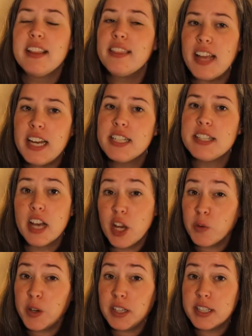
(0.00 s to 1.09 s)
That is
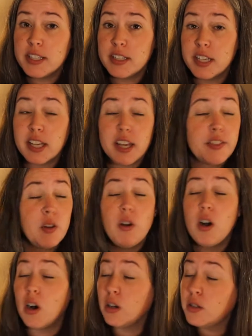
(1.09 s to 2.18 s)
unrealistic. They'll
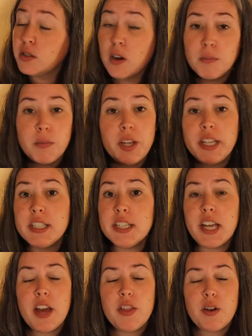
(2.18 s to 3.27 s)
all start blending
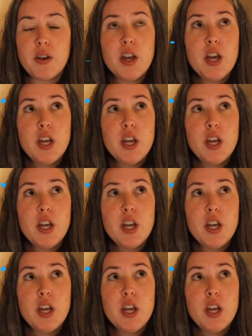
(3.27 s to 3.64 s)
together.